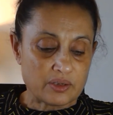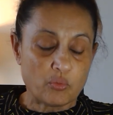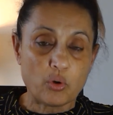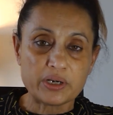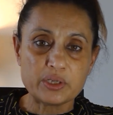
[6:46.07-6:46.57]

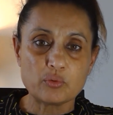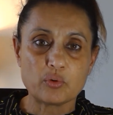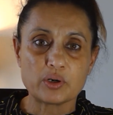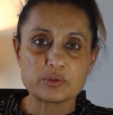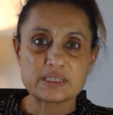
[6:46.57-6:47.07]
What you
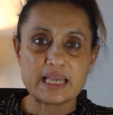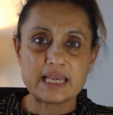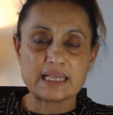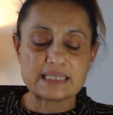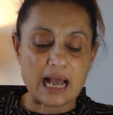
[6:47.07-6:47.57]
want to
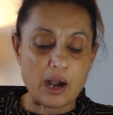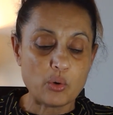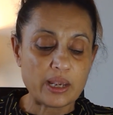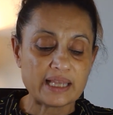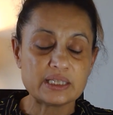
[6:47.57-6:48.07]
see is
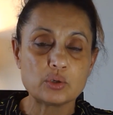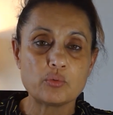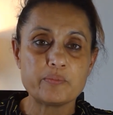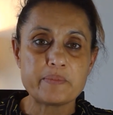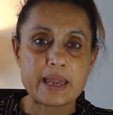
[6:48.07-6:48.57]
how can
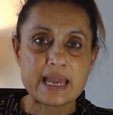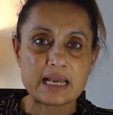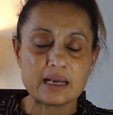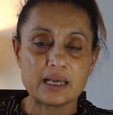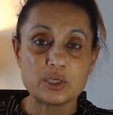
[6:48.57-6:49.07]
you
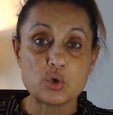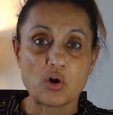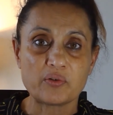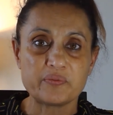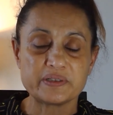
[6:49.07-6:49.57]
make
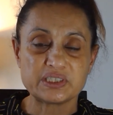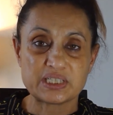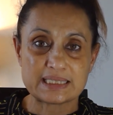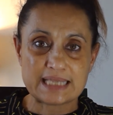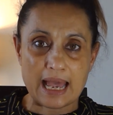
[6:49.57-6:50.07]
your
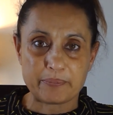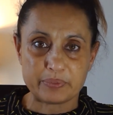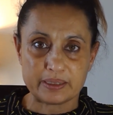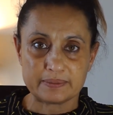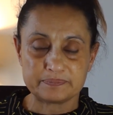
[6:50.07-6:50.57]
wishes
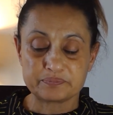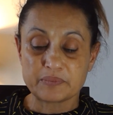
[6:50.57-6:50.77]
happen.